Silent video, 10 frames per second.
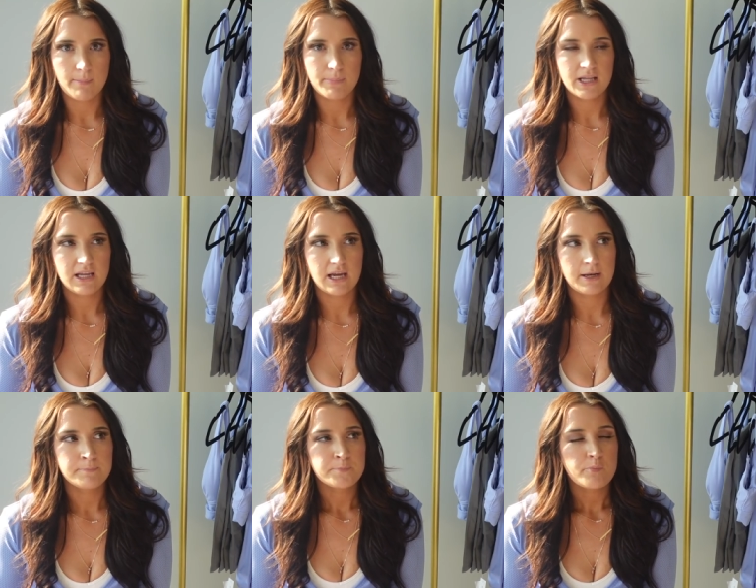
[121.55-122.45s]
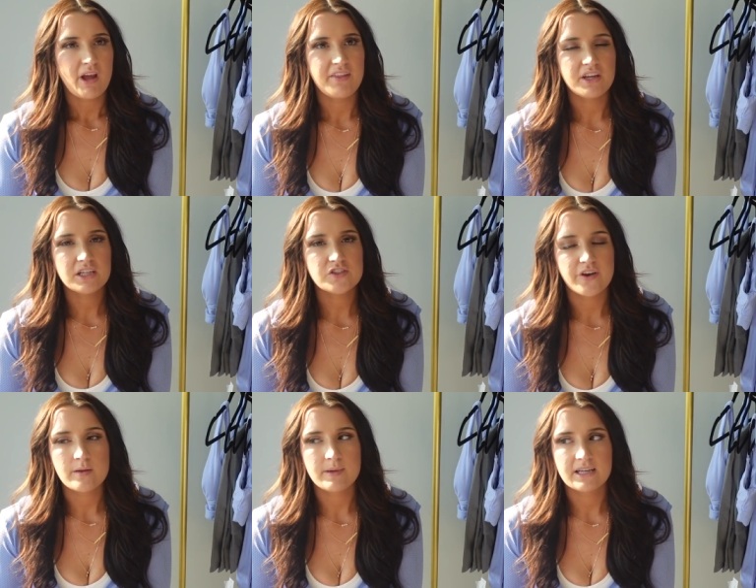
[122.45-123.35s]
company, and I think it's
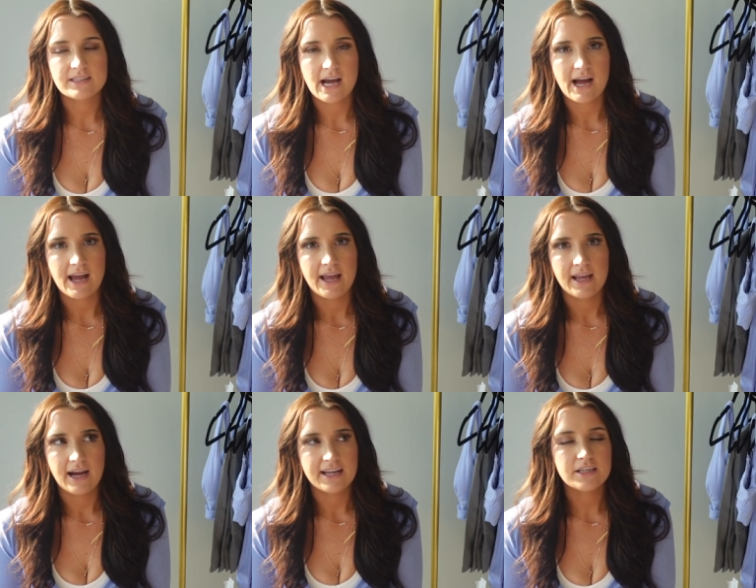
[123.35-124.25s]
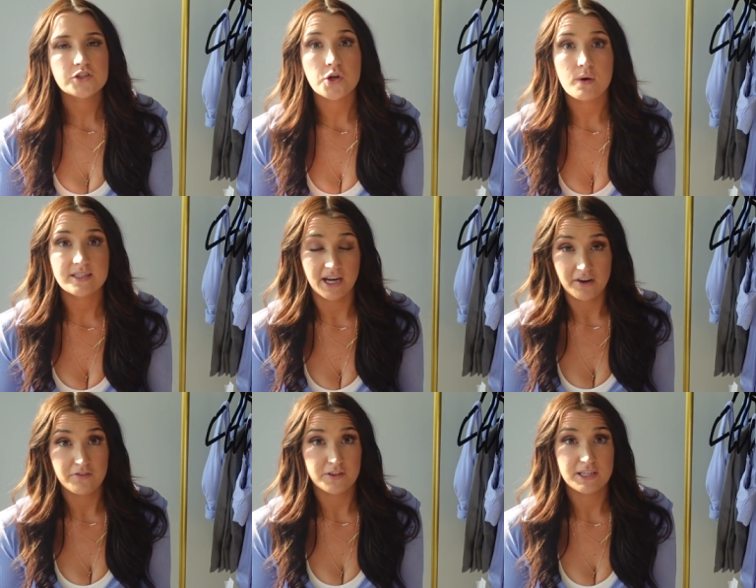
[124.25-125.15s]
funny because I get so
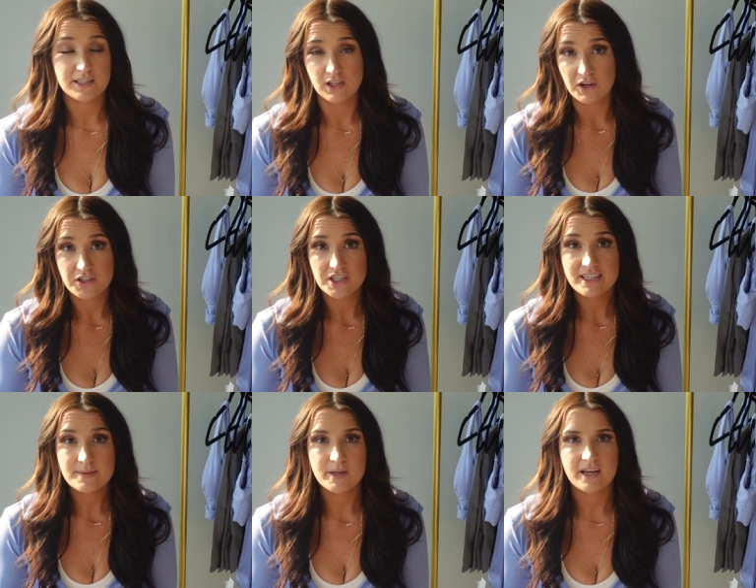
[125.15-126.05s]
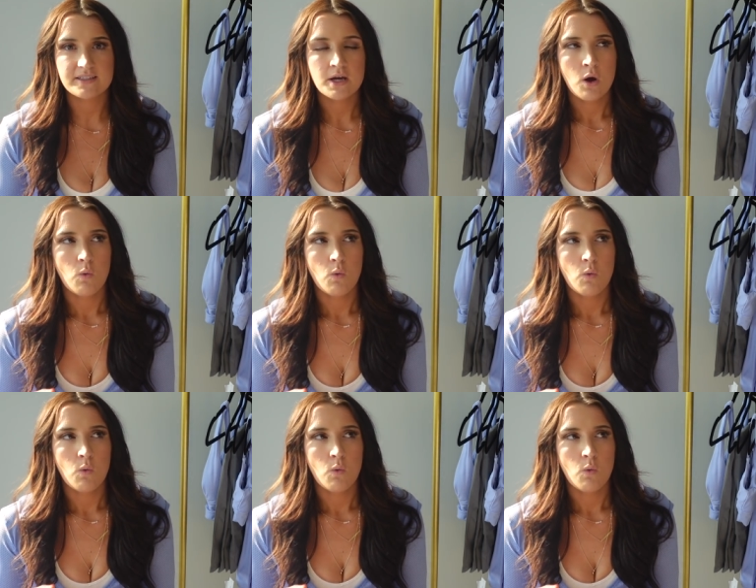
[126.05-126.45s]
excited for these launches because